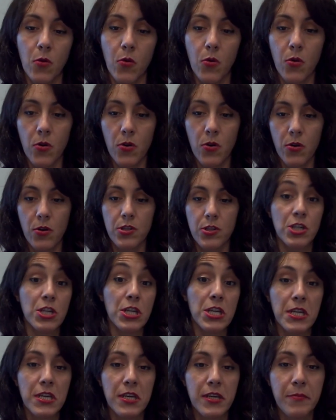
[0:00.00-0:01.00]
or
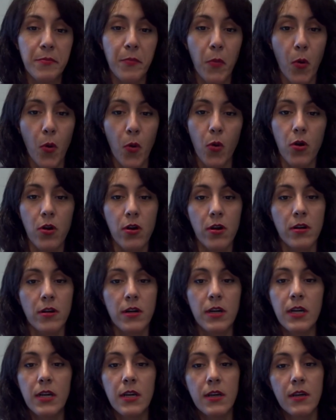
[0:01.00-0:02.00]
gym
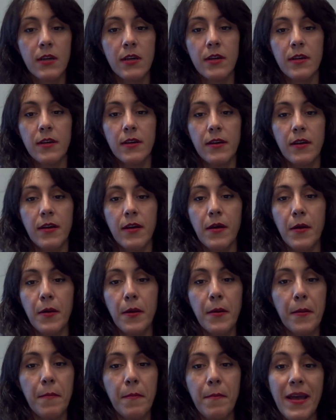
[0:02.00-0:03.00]
or
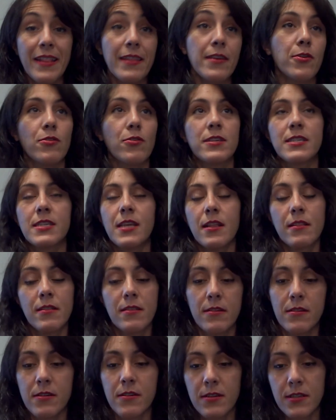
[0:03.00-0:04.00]
medical
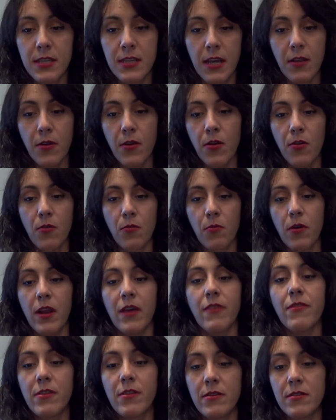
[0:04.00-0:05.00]
centers, I don't know,
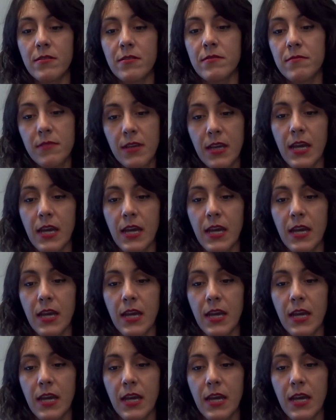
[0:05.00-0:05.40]
whatever